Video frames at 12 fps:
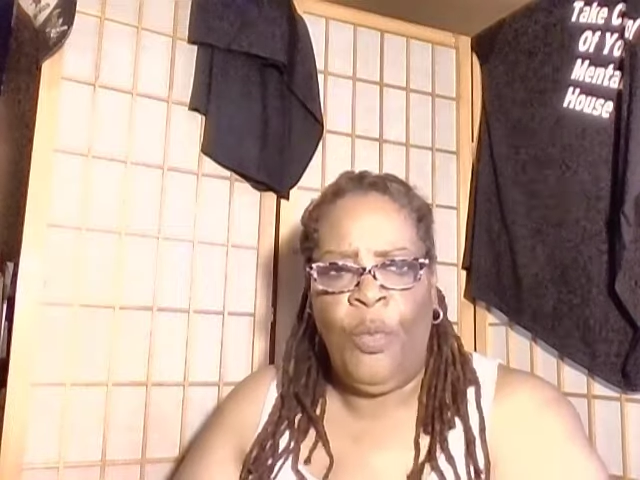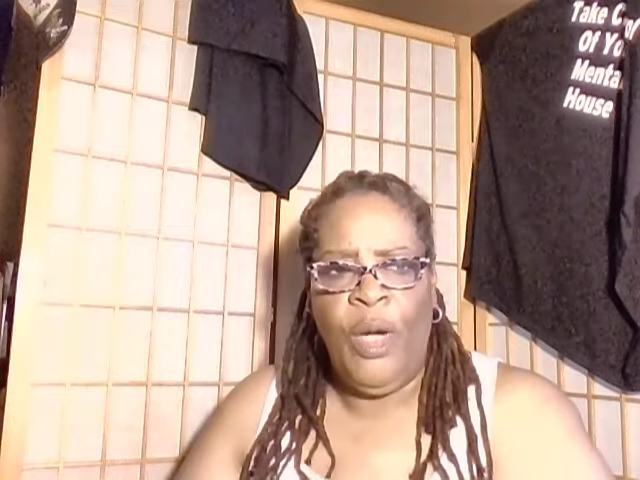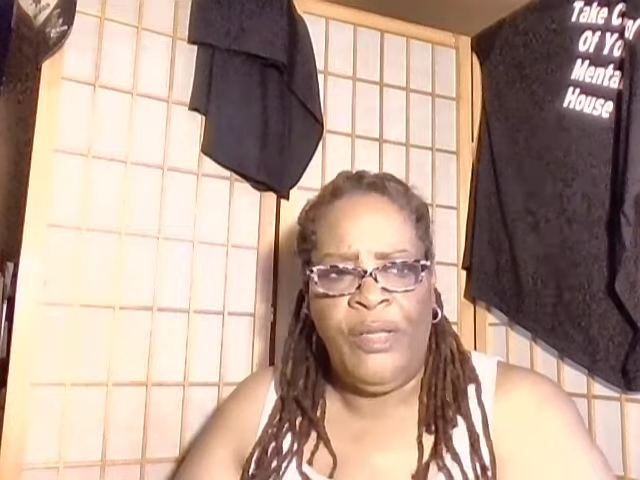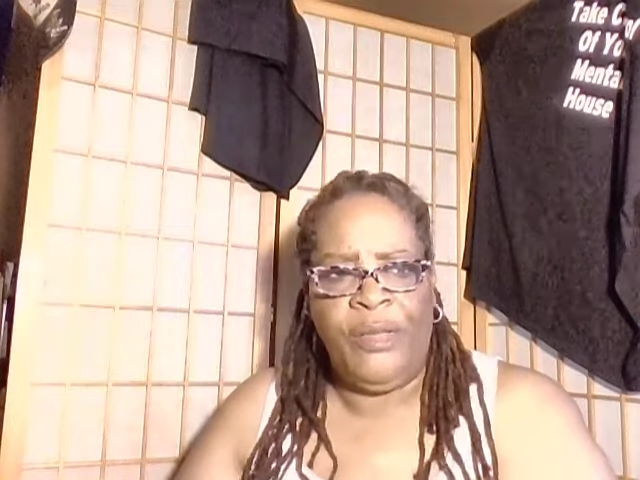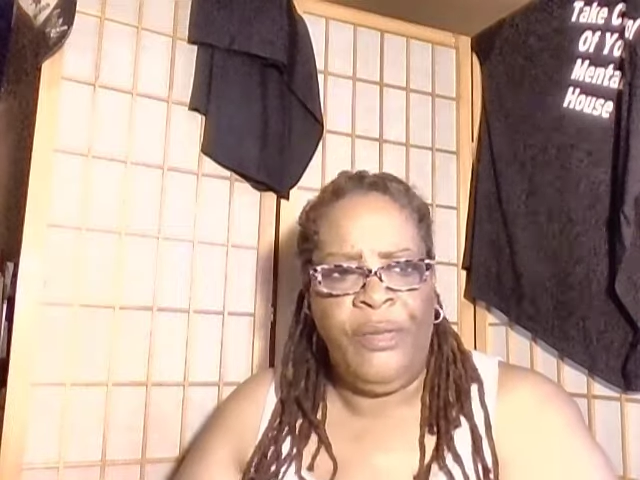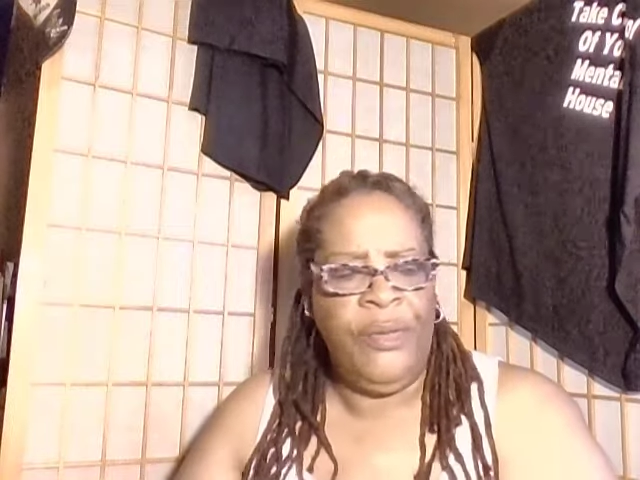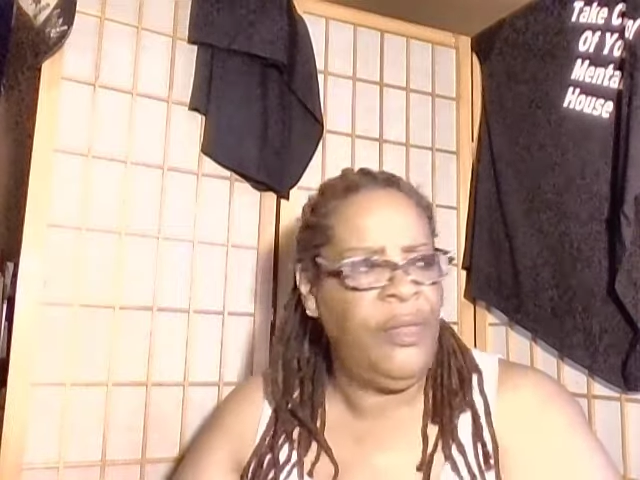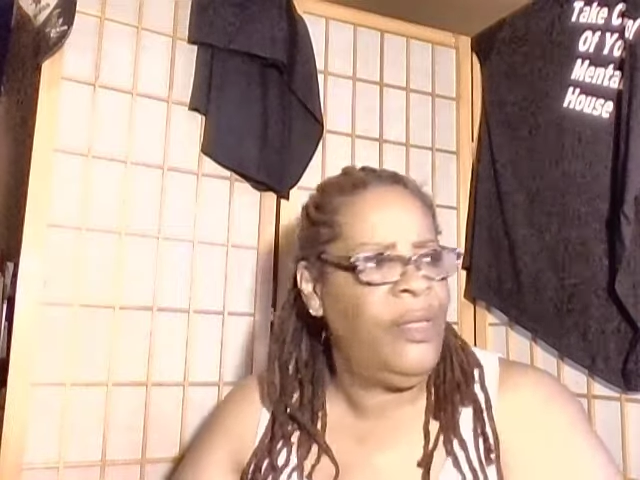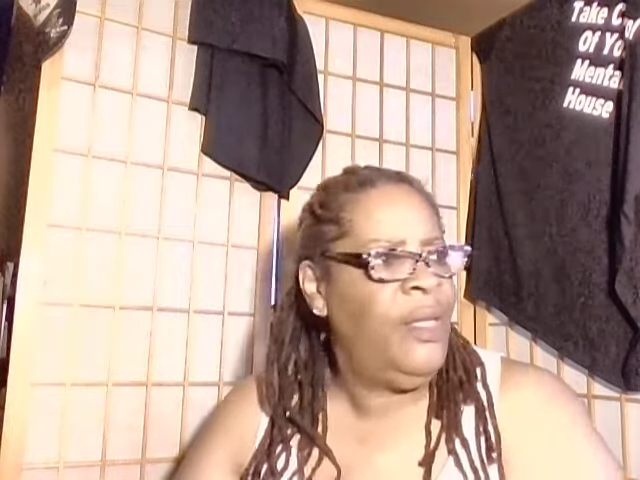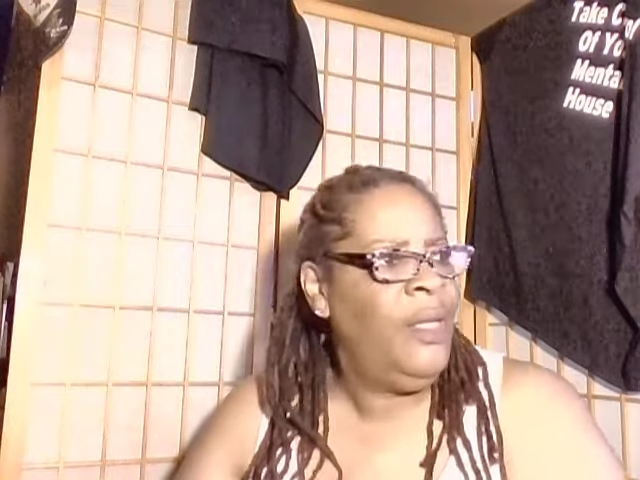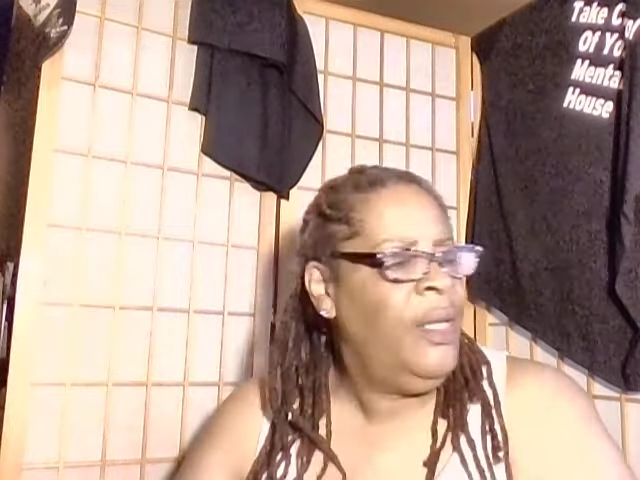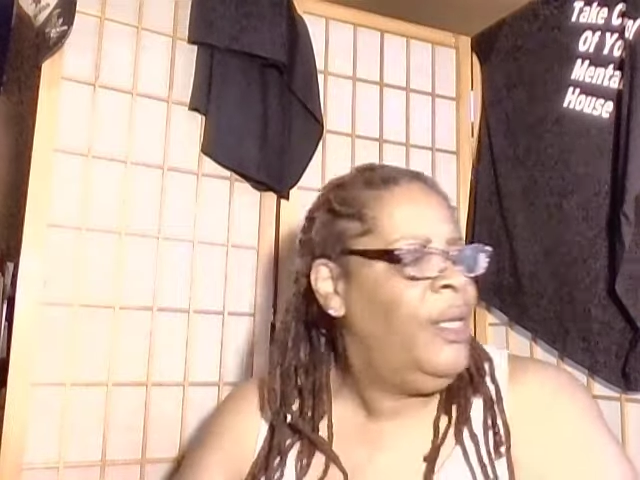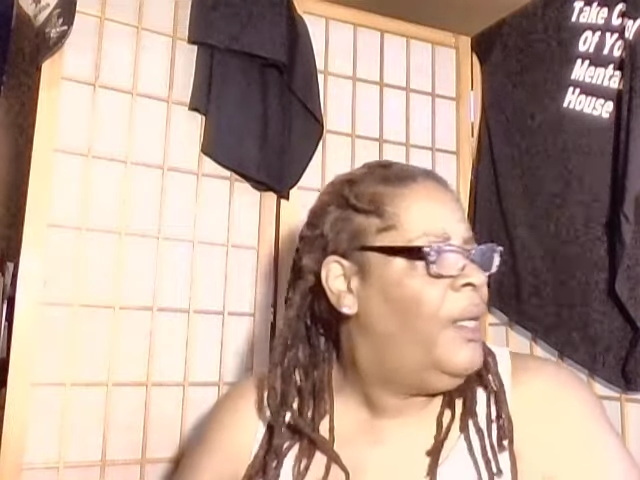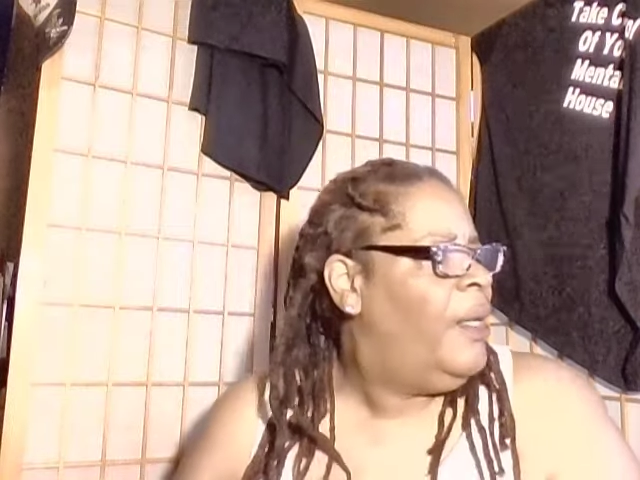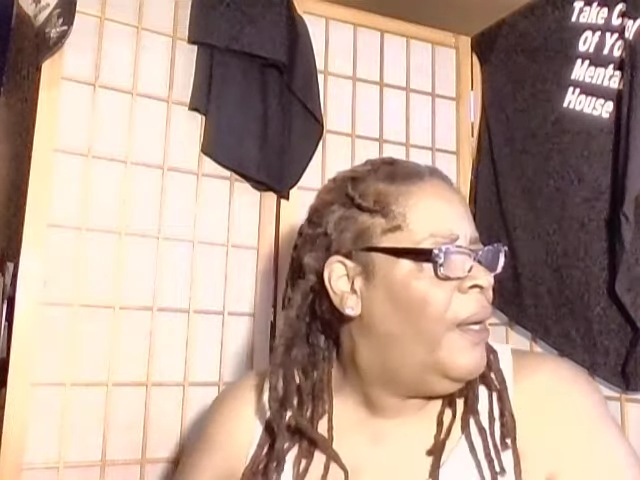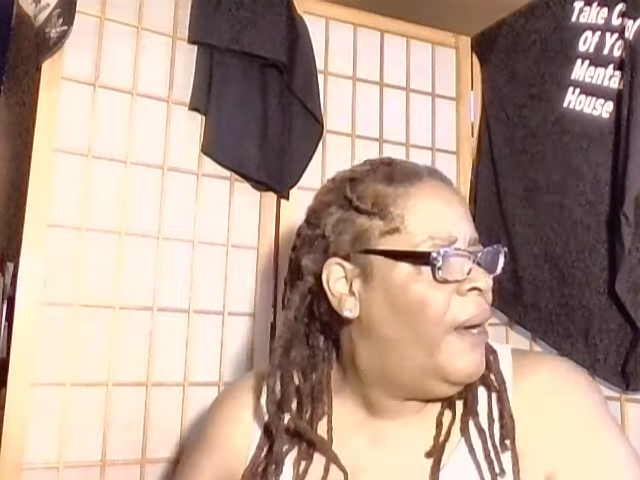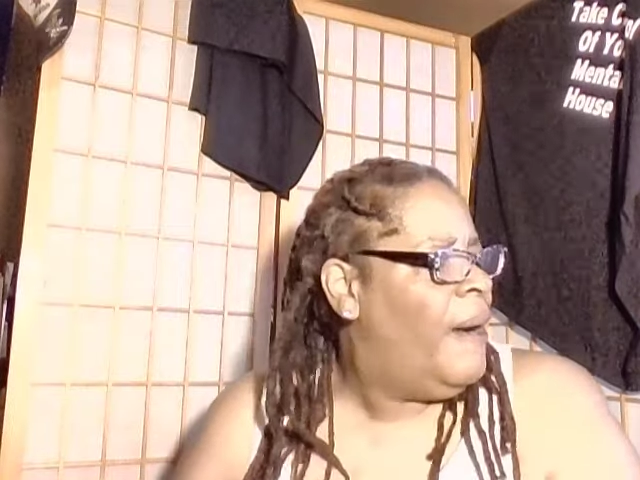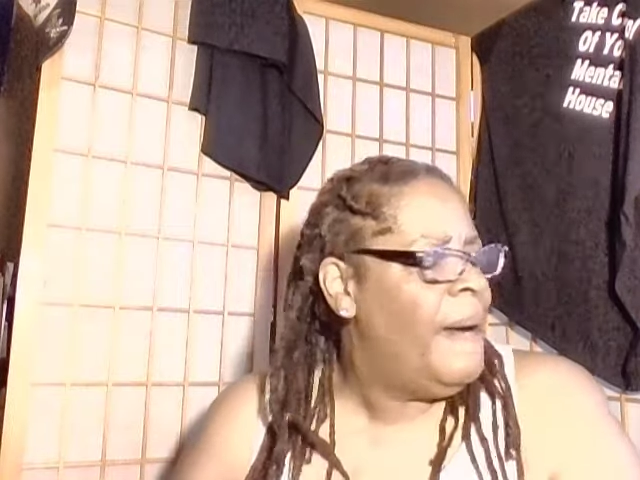Midwestern
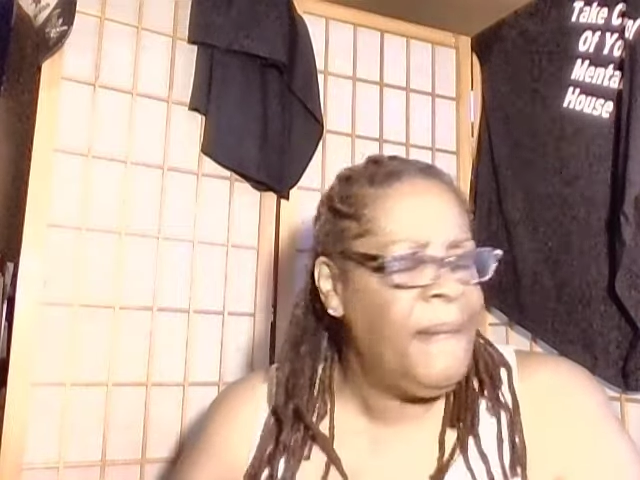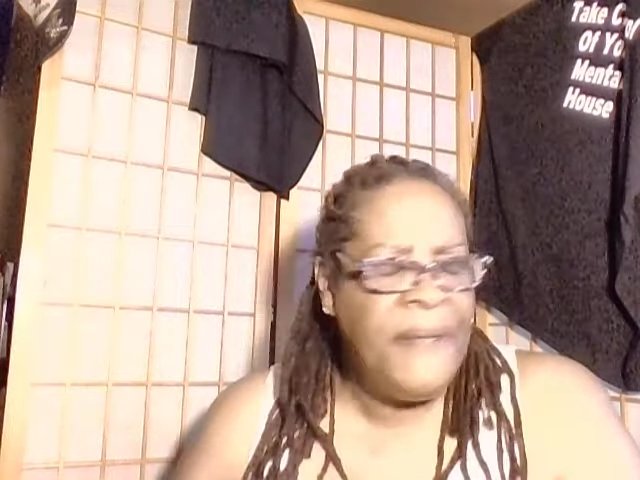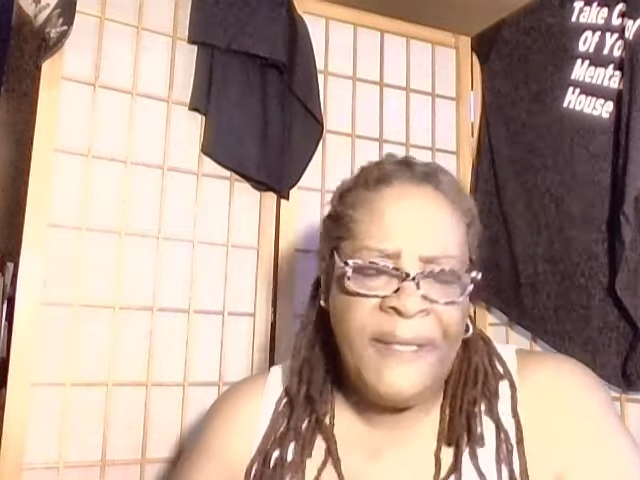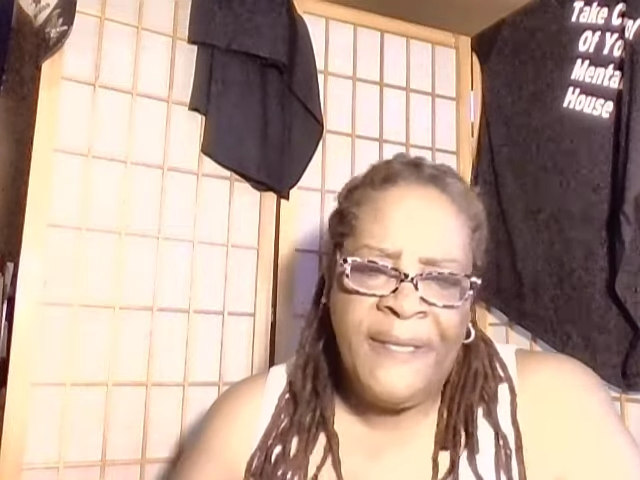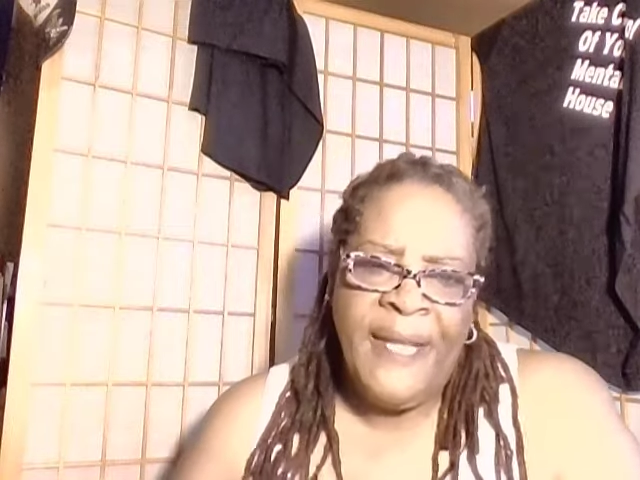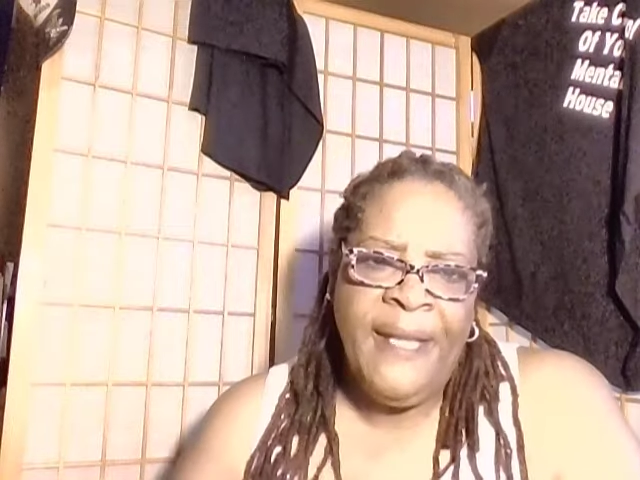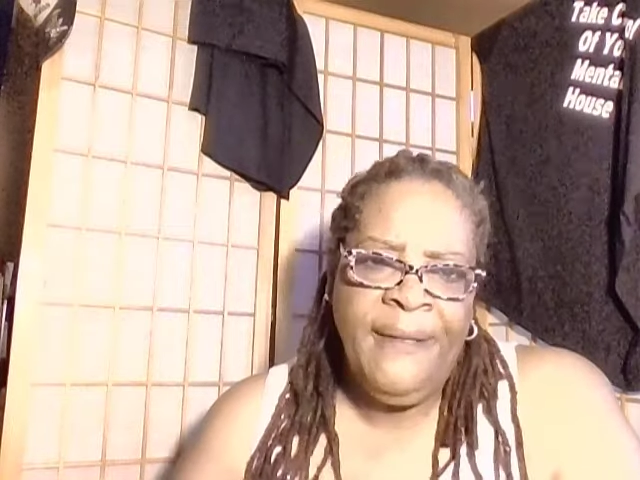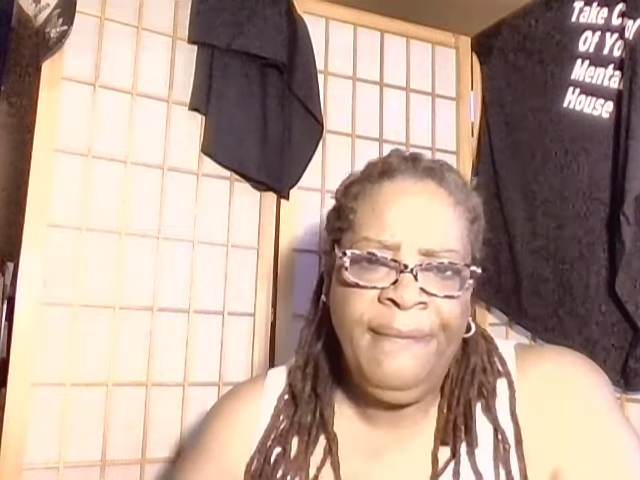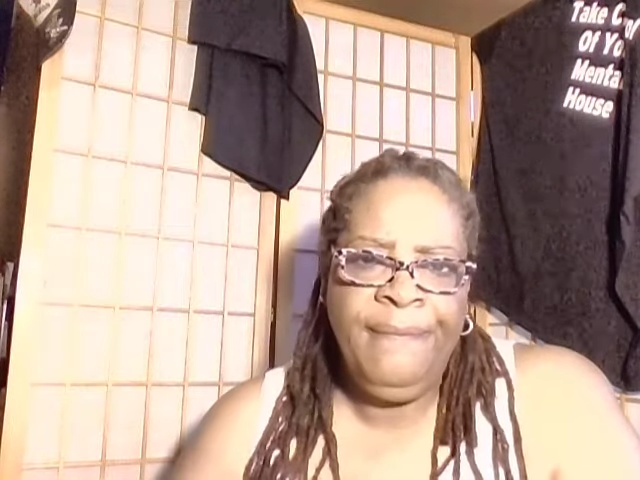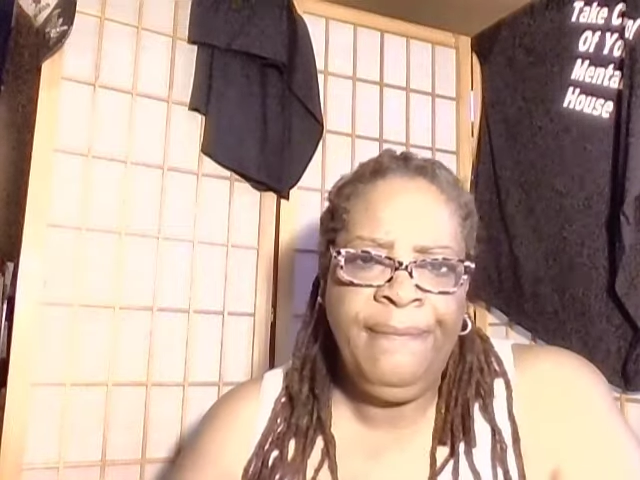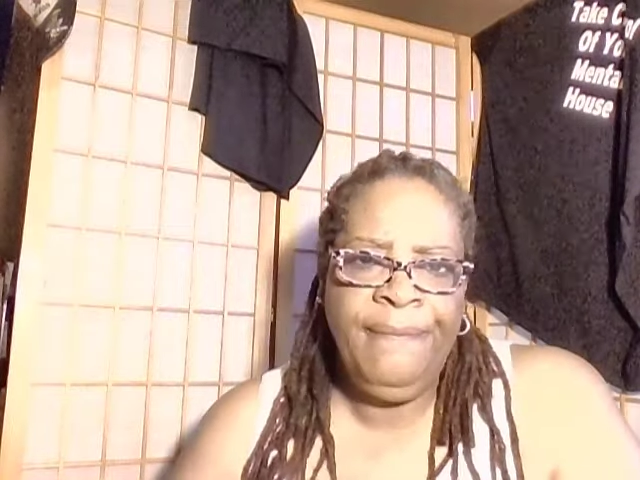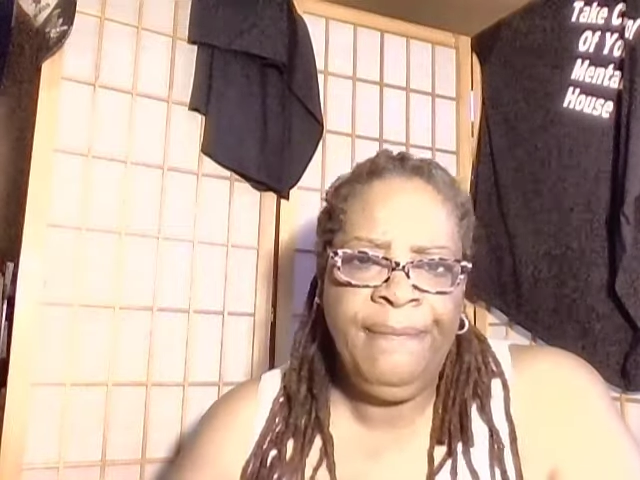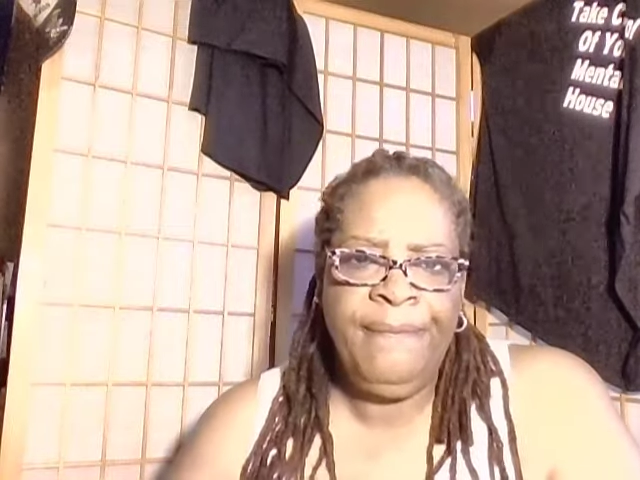state,